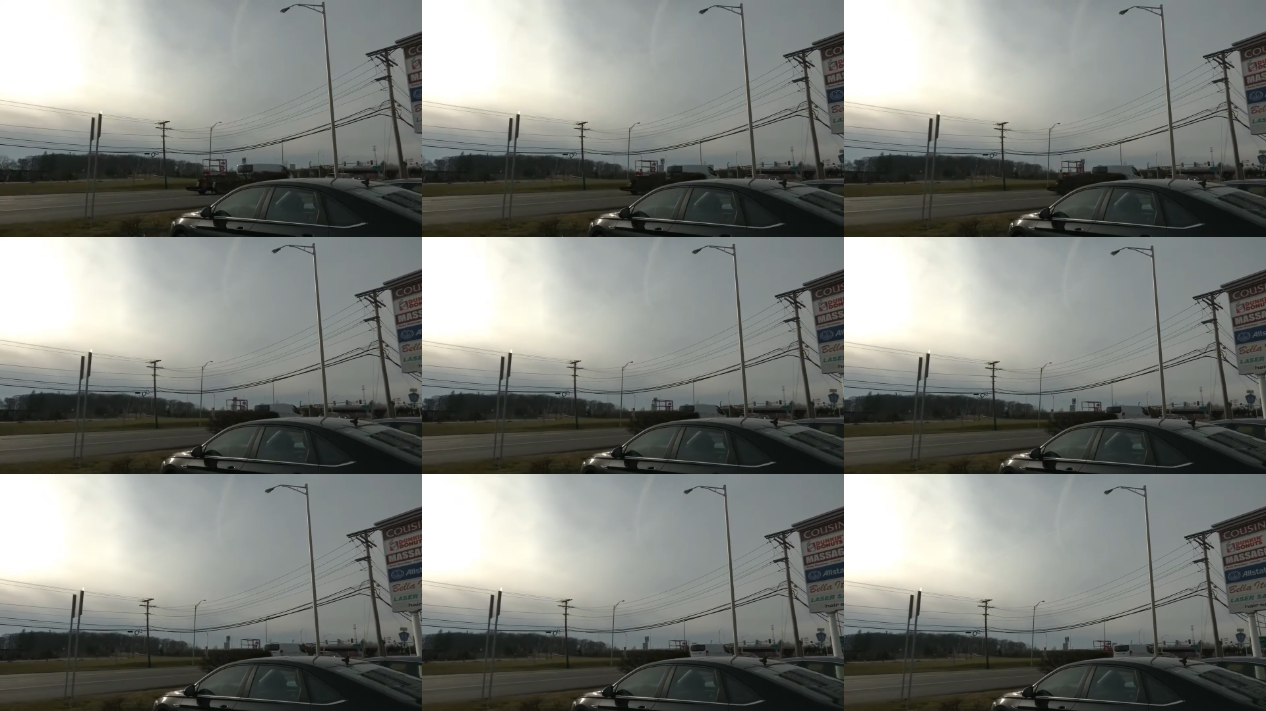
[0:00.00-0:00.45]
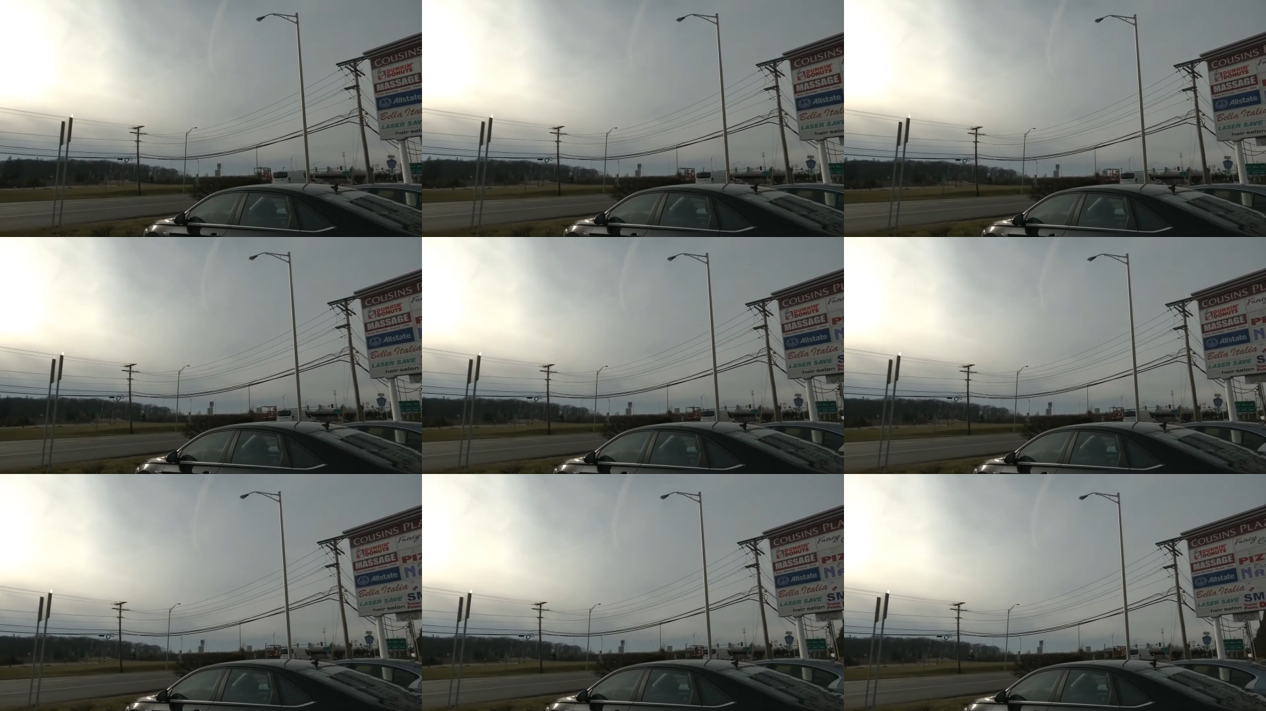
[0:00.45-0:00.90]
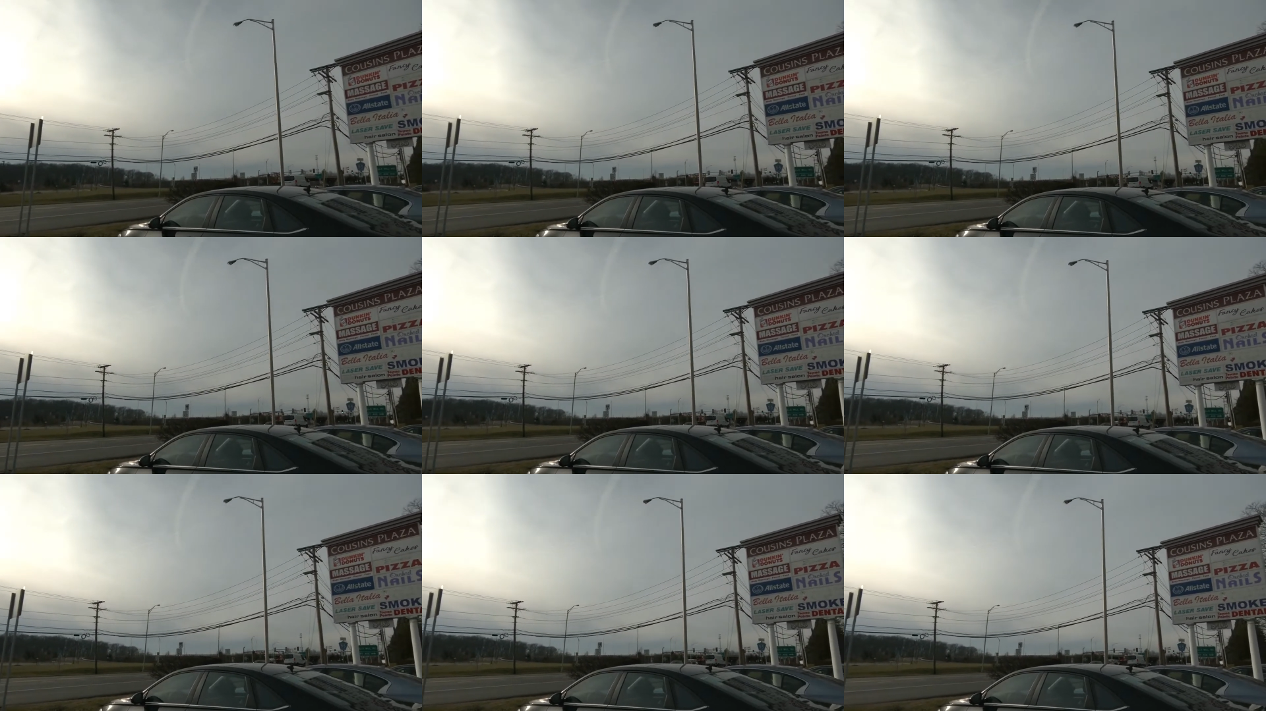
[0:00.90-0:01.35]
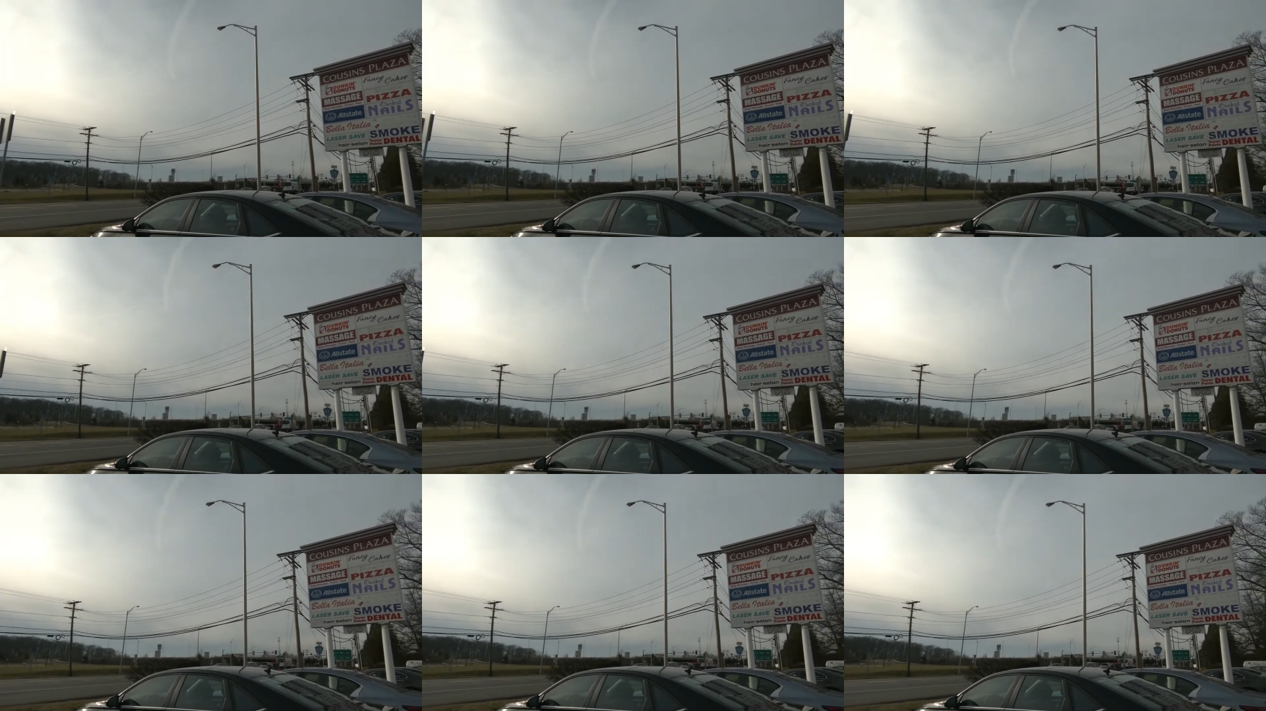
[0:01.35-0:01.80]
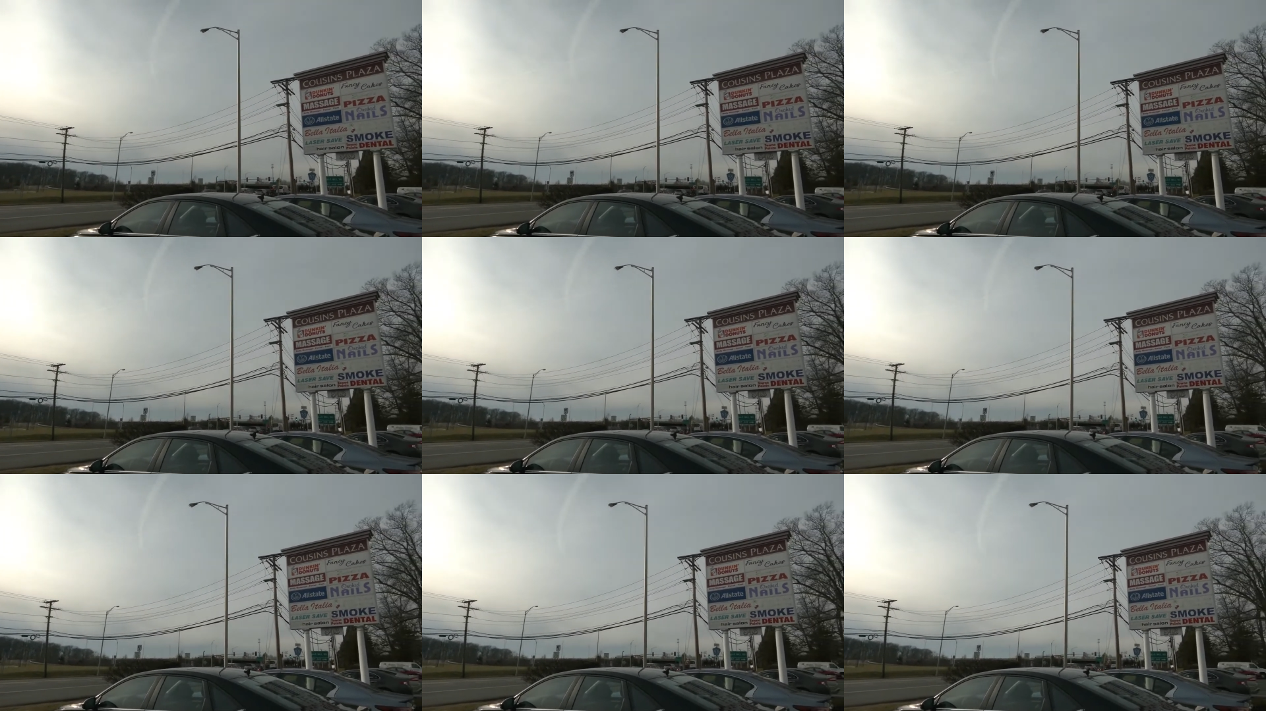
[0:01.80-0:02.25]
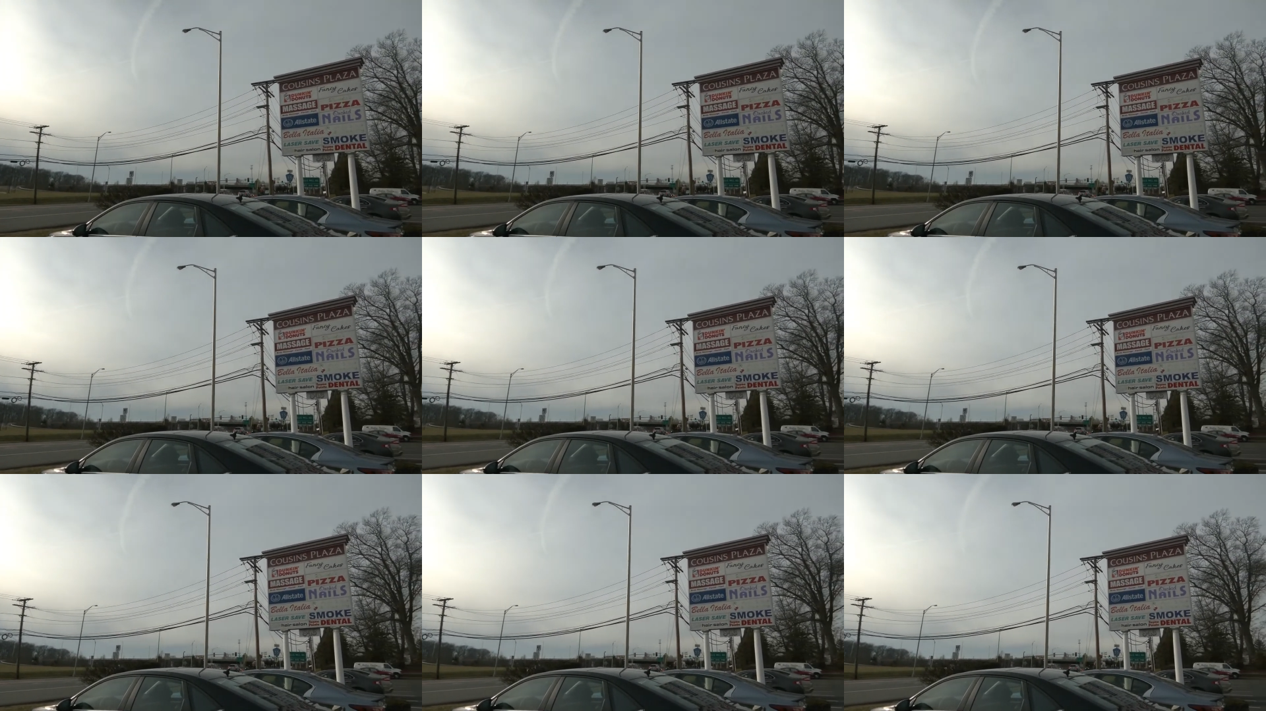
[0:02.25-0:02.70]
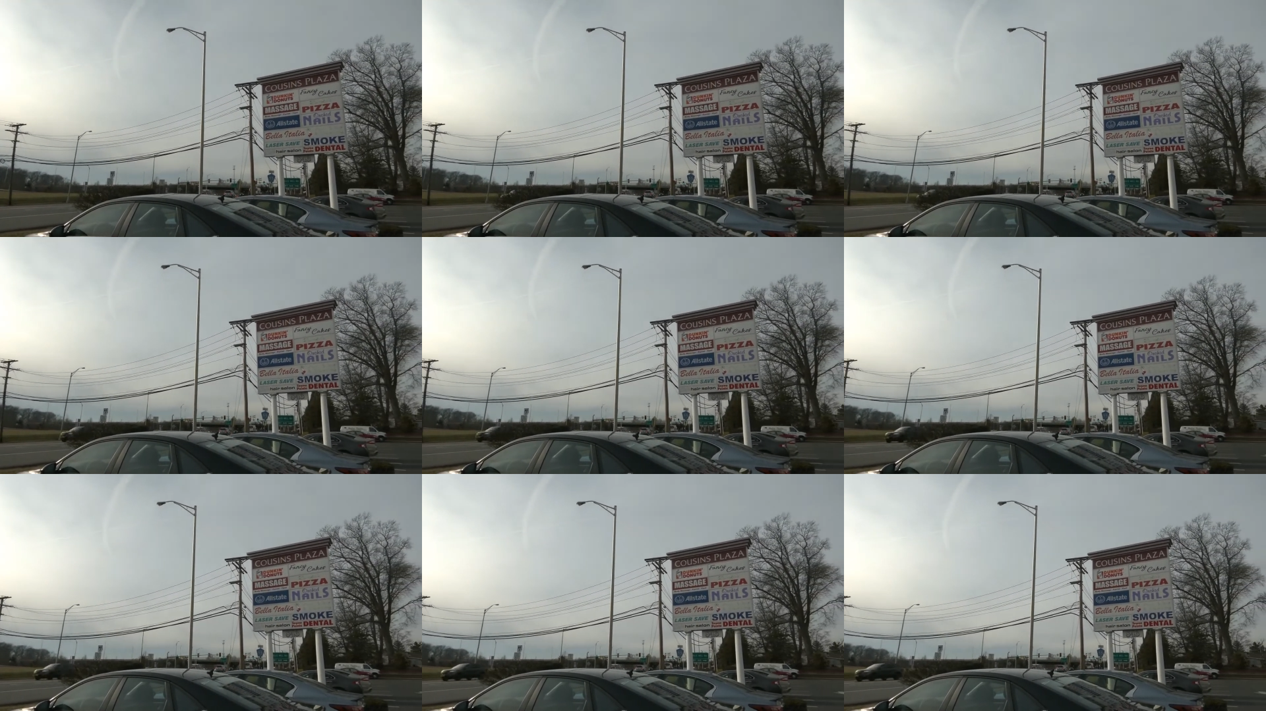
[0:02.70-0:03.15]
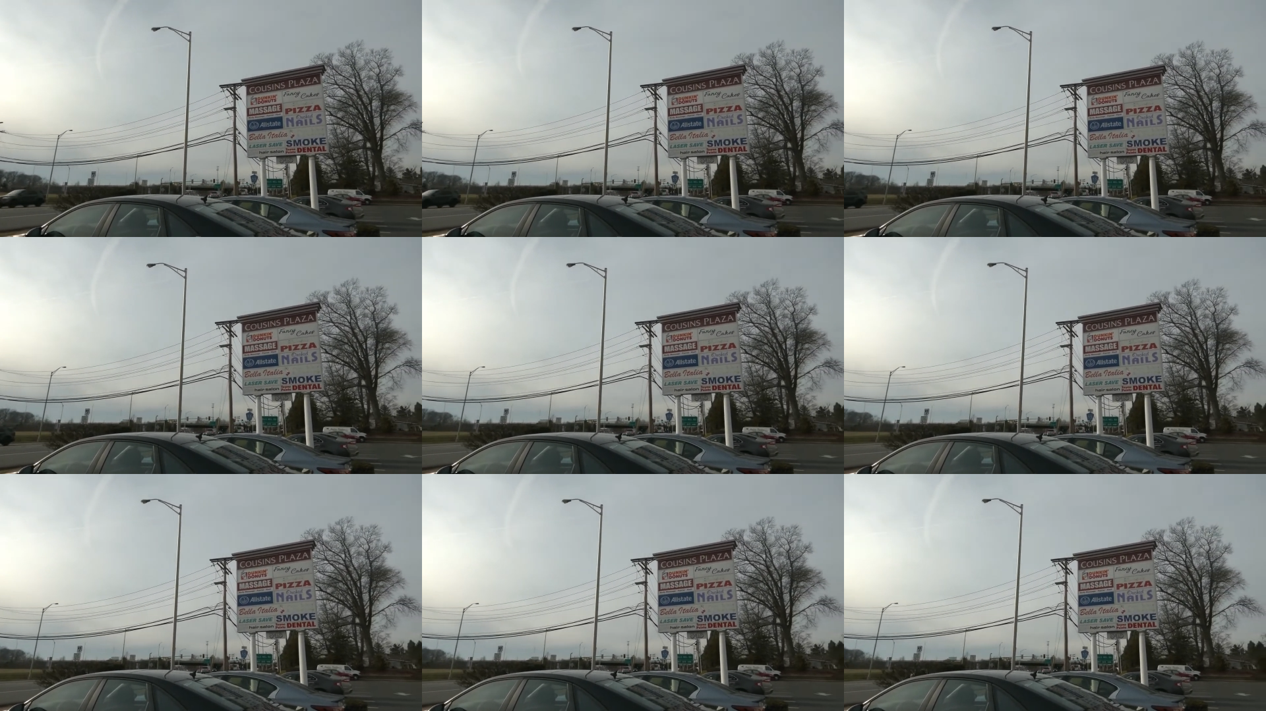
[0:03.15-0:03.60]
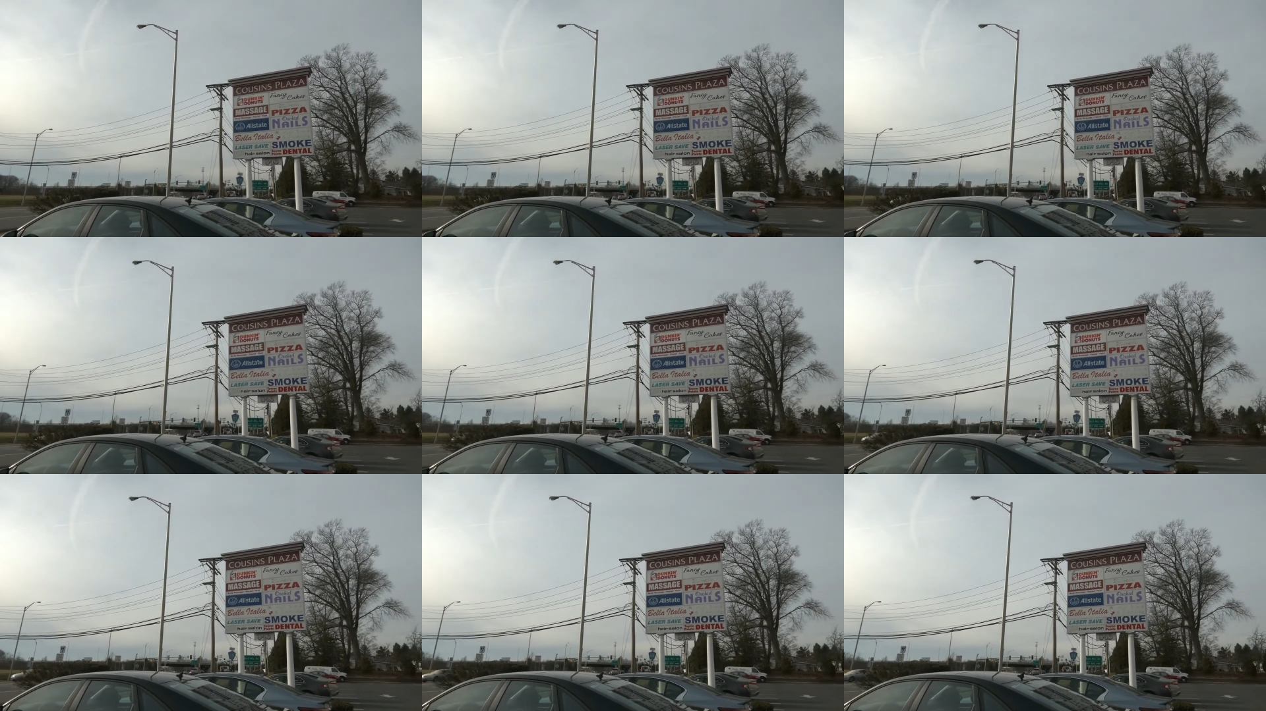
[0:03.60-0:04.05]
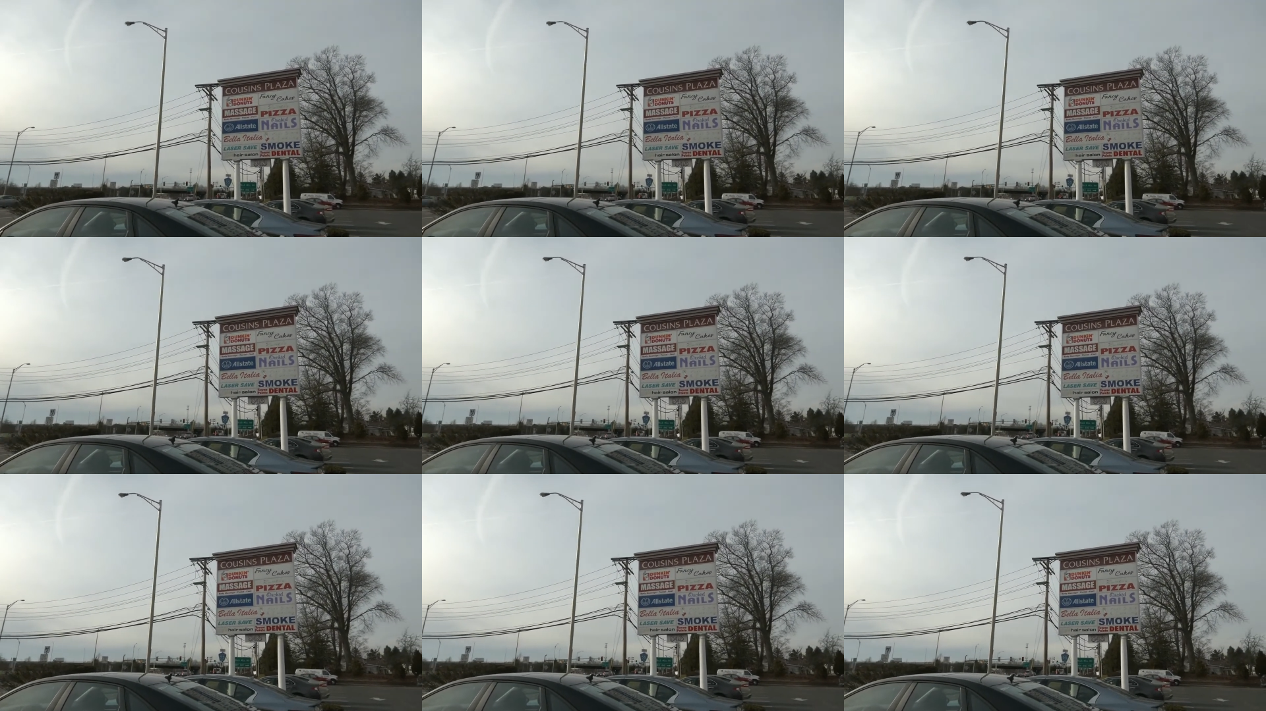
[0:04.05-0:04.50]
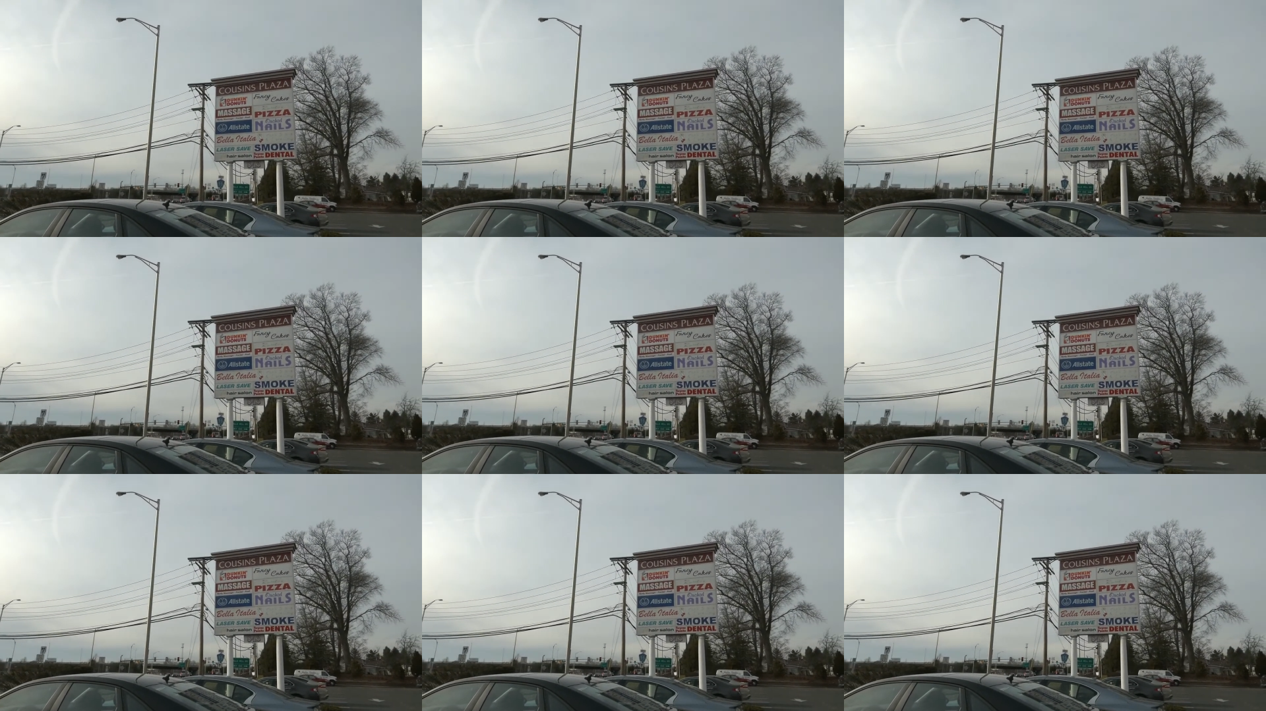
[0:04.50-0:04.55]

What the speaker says: No face is visible, so there are no lips to read.